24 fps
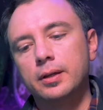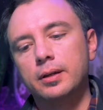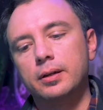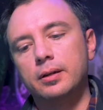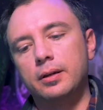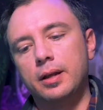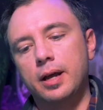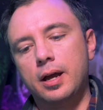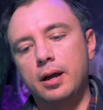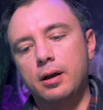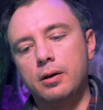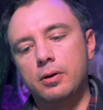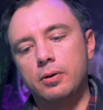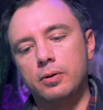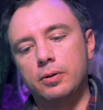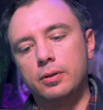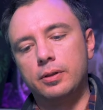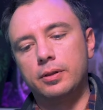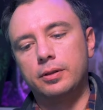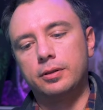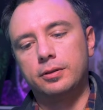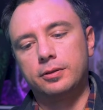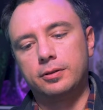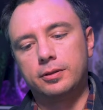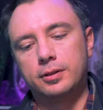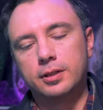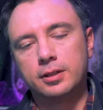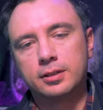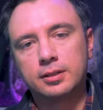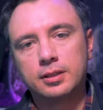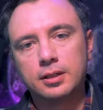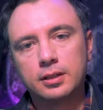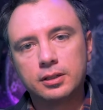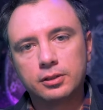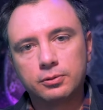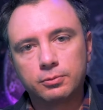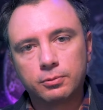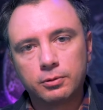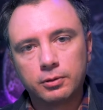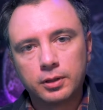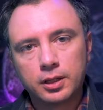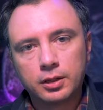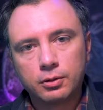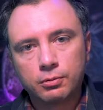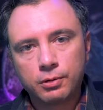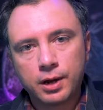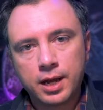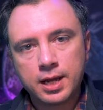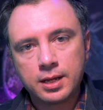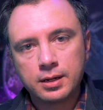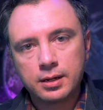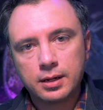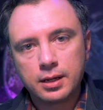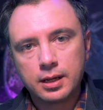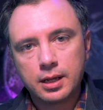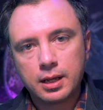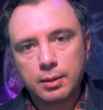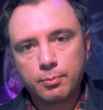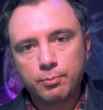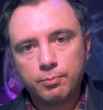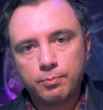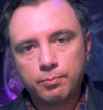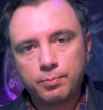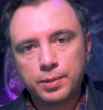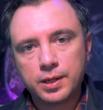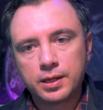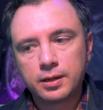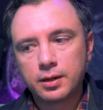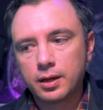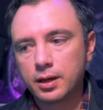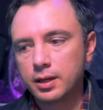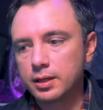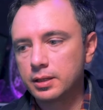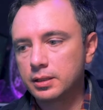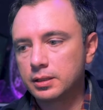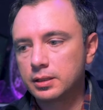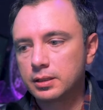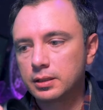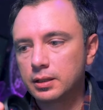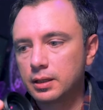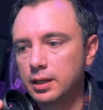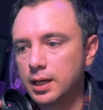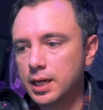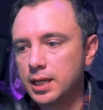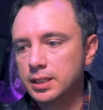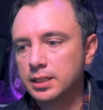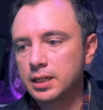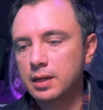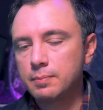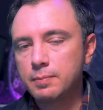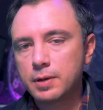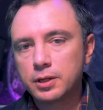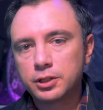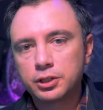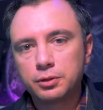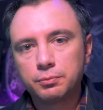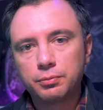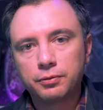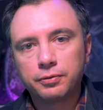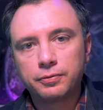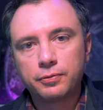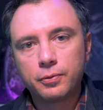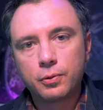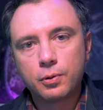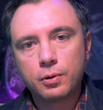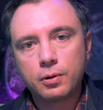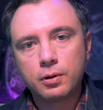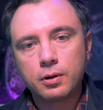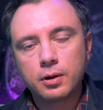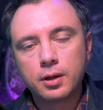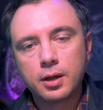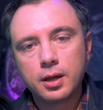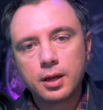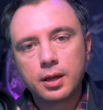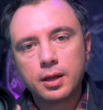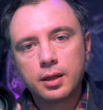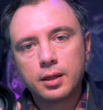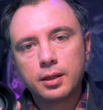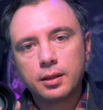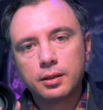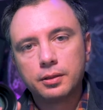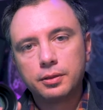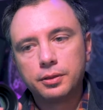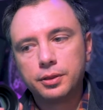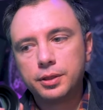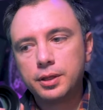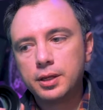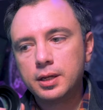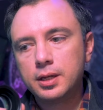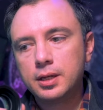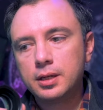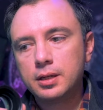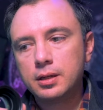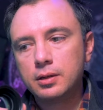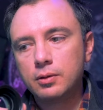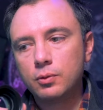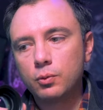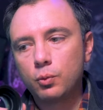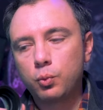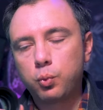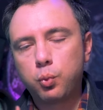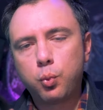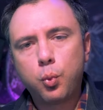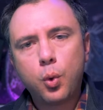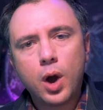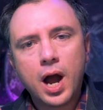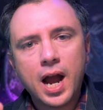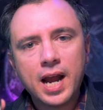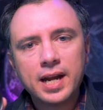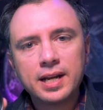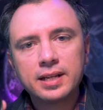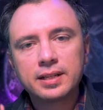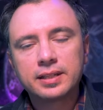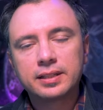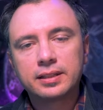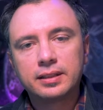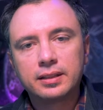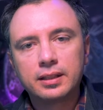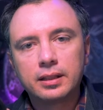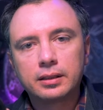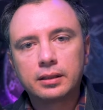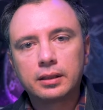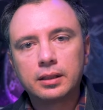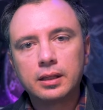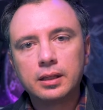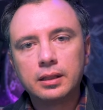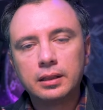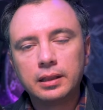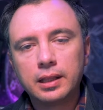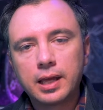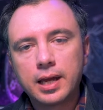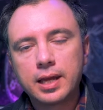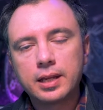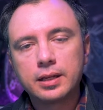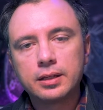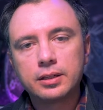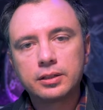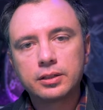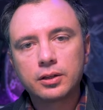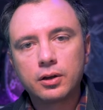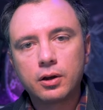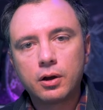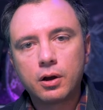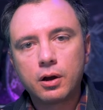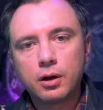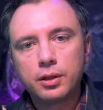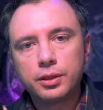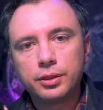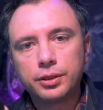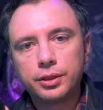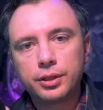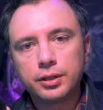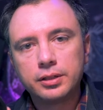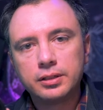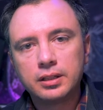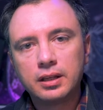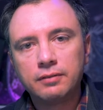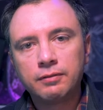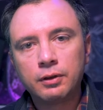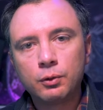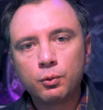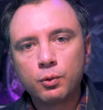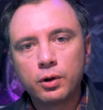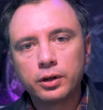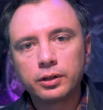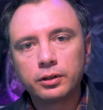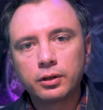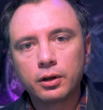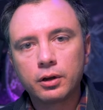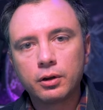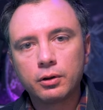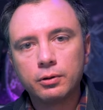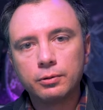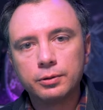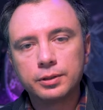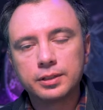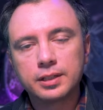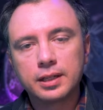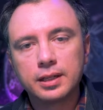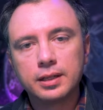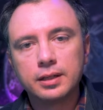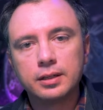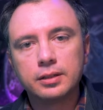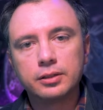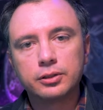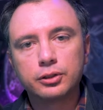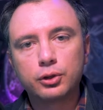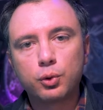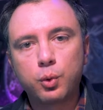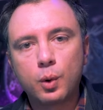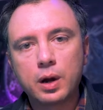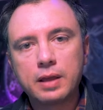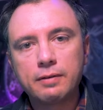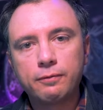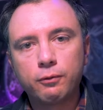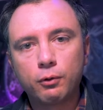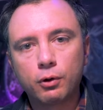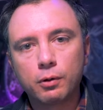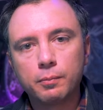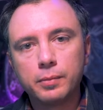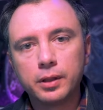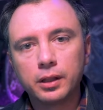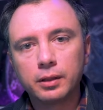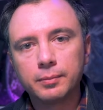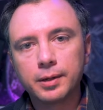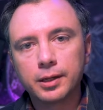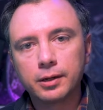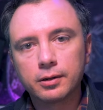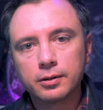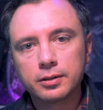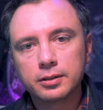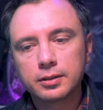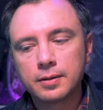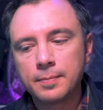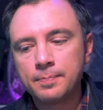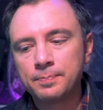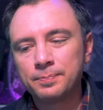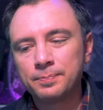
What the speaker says: Now, this thing is really great because, as I mentioned before, the widest that the lens on the ZV-1 goes is 24mm.